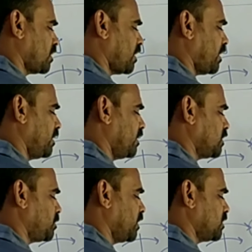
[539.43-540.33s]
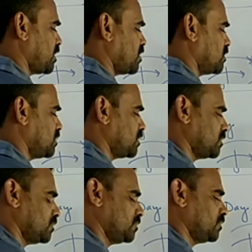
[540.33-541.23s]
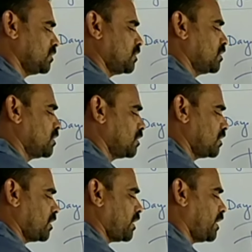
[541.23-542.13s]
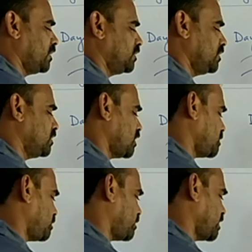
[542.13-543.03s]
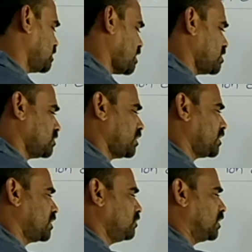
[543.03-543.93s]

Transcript: and H plus ions, and these H plus ions are given